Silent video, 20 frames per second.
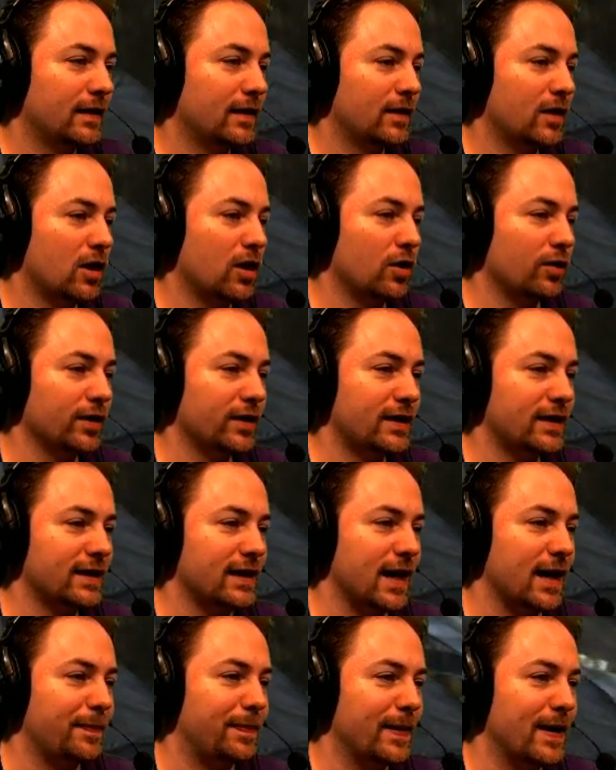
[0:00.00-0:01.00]
scared. Oh, oh, this is
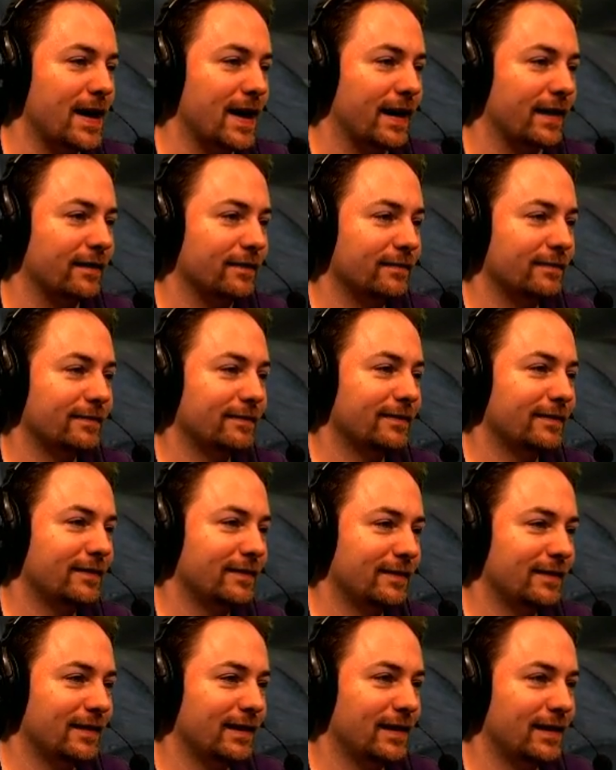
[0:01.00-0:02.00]
not bad.
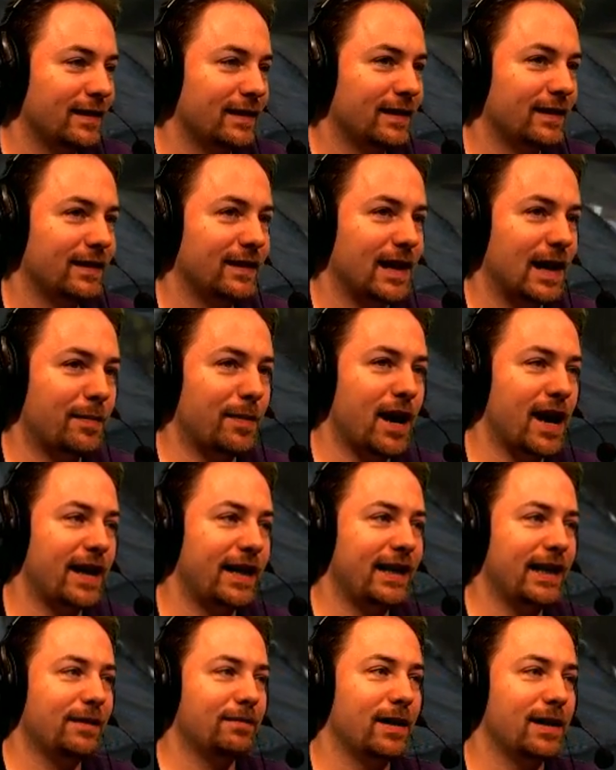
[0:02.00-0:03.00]
I'm
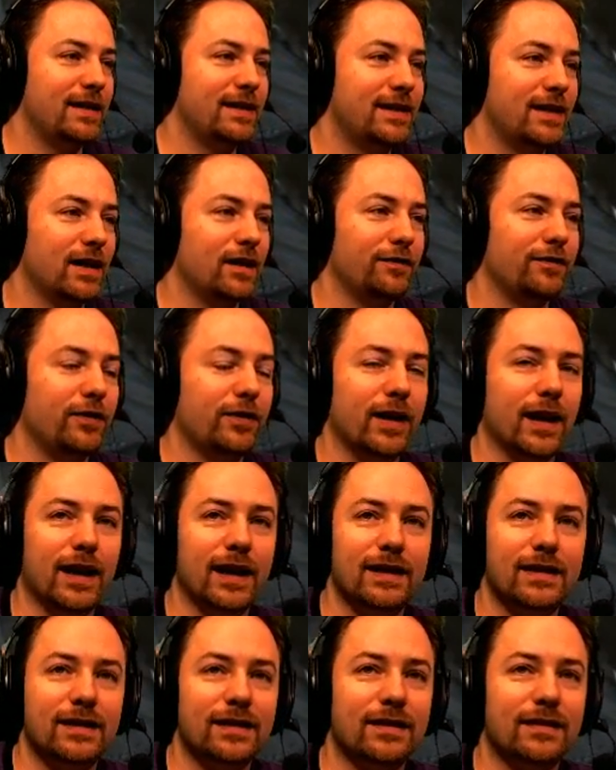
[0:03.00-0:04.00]
hiding in myself, you
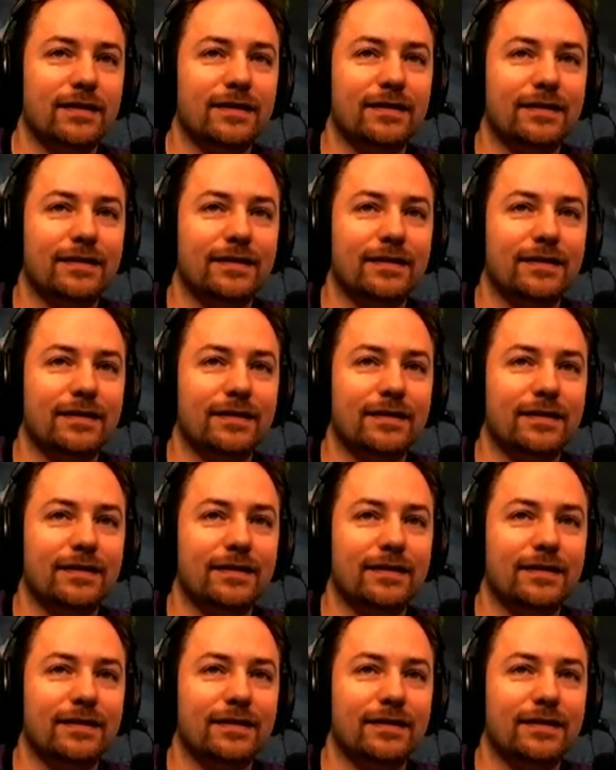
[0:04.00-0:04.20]
guys.